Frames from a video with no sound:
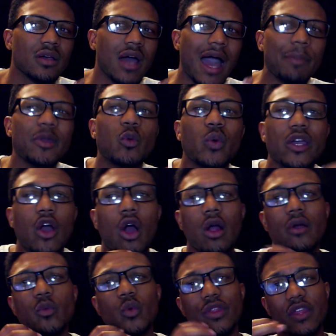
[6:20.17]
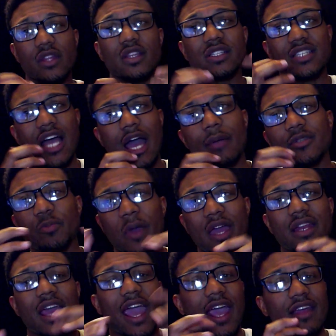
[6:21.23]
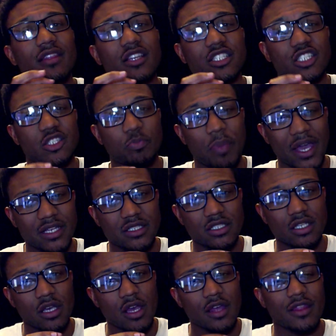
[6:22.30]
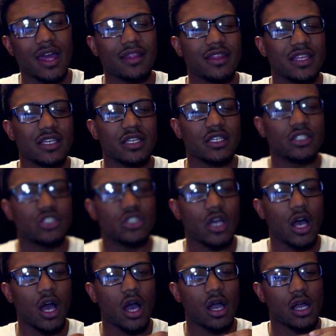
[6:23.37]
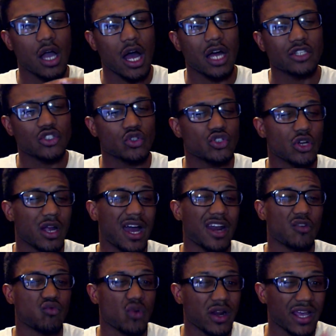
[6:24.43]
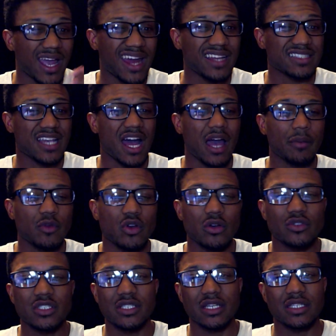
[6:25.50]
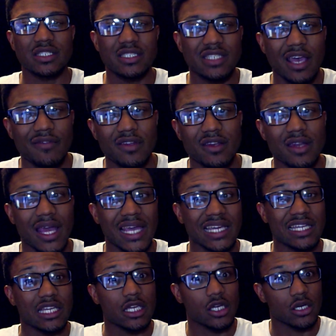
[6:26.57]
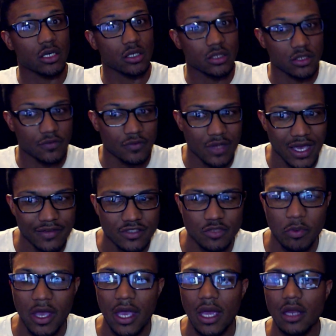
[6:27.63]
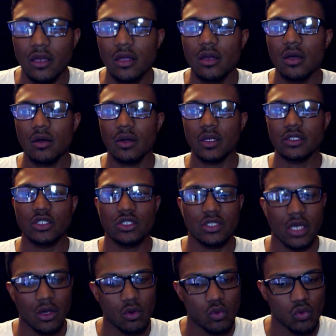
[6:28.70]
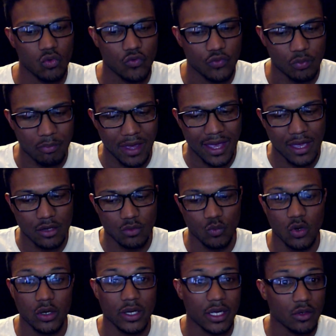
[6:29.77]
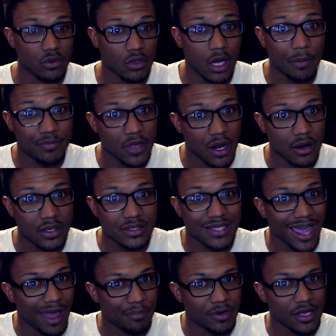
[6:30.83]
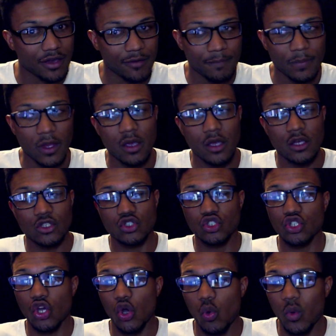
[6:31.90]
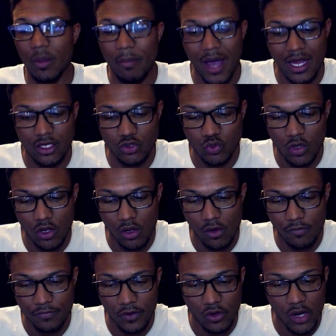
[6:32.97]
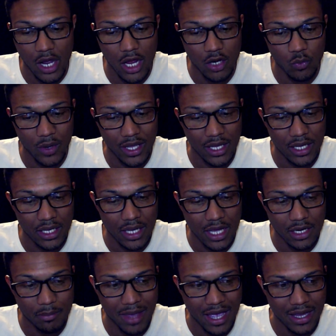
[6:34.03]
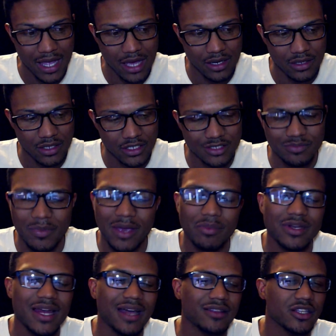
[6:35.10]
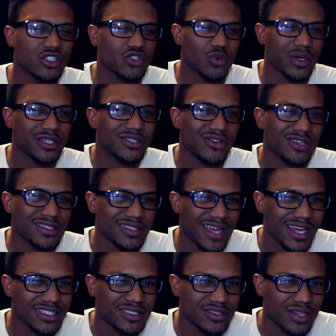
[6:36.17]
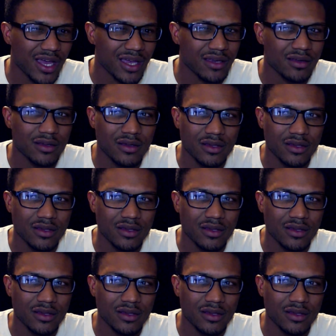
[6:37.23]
I mean, we are within the time span and the space that these consoles are kind of running out of time, you know, 6, 7, 8 years of lifespan, you know, and it's just like, oof, man, we're getting up there, it's happening. So we might as well figure out a way out of back out of this. Maybe not the Switch, because that's like...